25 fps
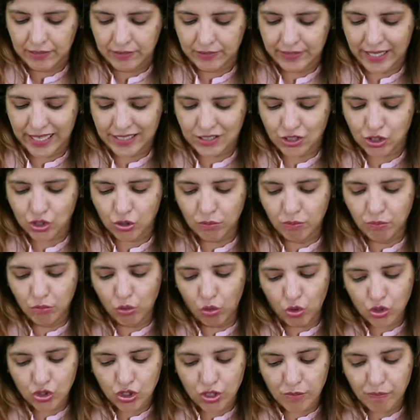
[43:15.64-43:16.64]
That's the
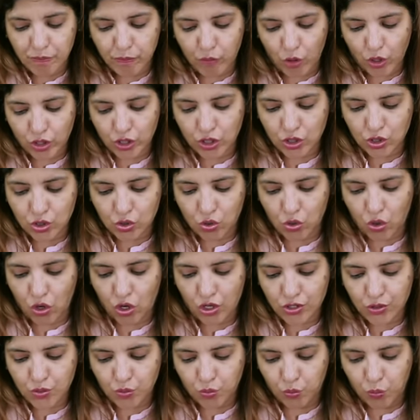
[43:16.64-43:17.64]
most important
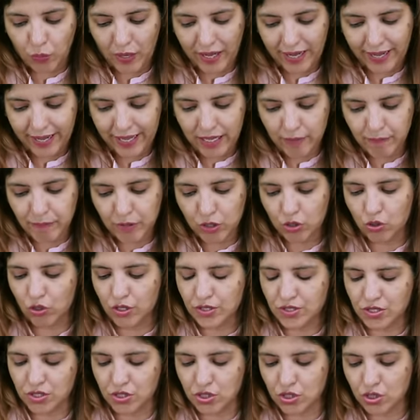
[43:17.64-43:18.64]
cause. Why?
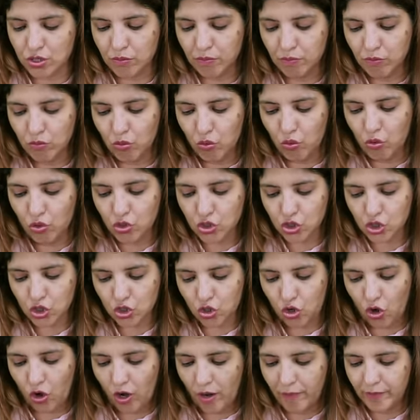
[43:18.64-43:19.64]
Because it's the
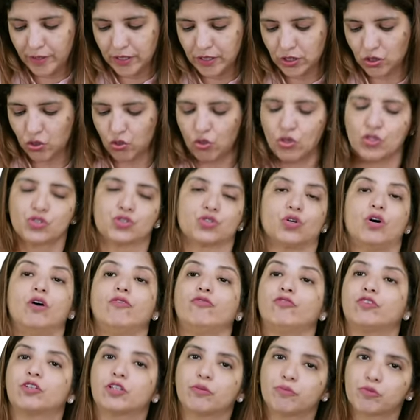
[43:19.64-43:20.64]
most common cause
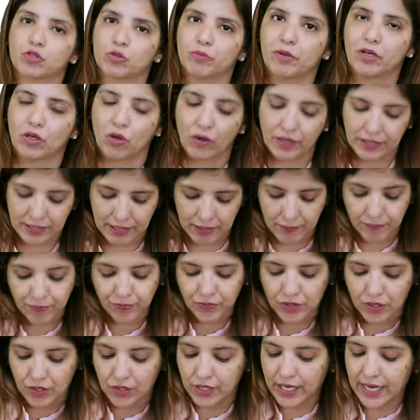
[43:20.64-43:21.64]
of cryptomenorrhea,
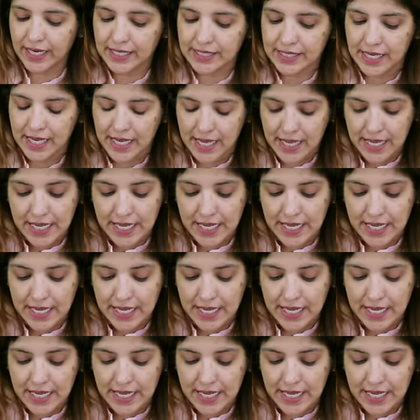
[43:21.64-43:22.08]
right?